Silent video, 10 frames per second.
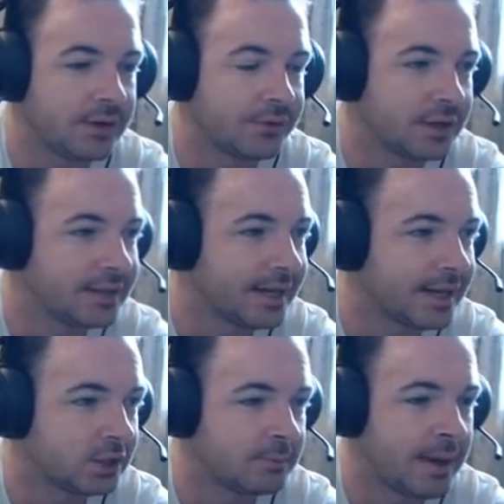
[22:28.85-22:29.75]
I've got to take
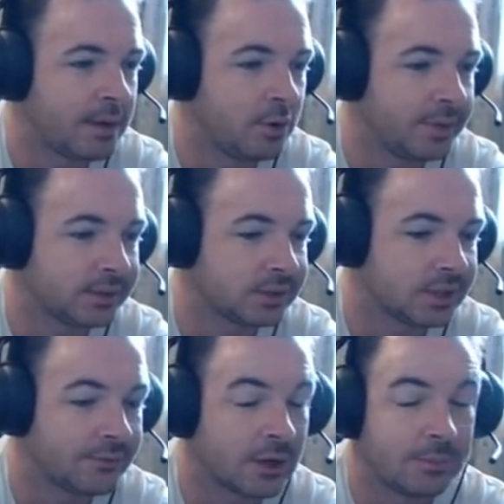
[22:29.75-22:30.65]
out some arrow pieces,
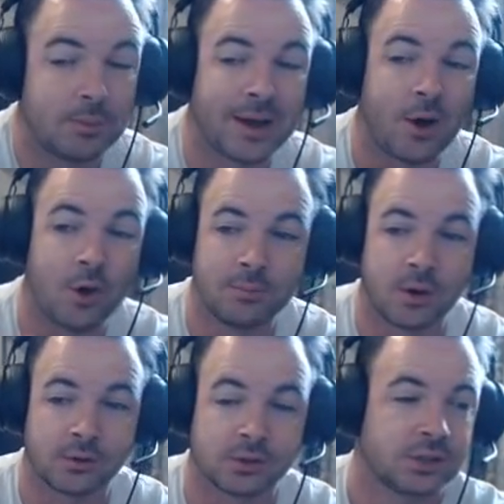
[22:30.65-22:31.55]
and I've got to put my own
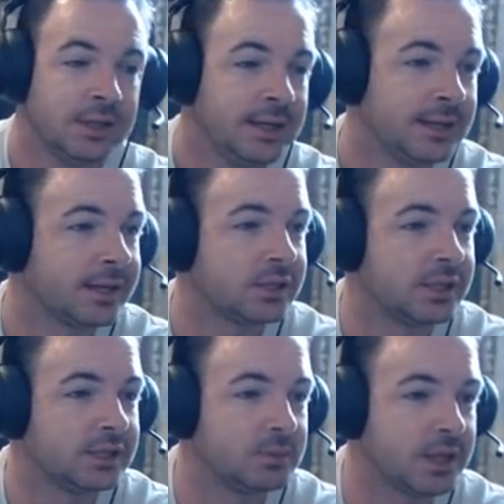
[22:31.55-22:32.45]
models next to
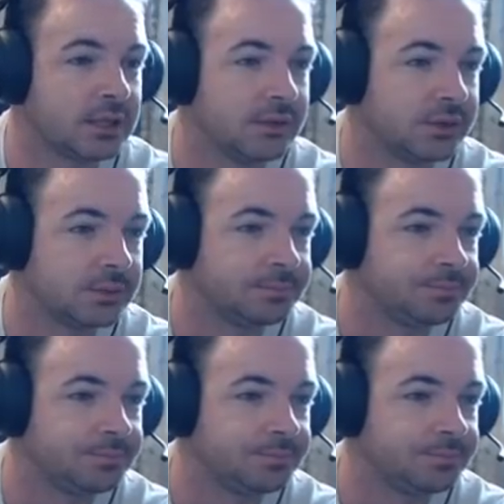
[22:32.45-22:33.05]
his objectives.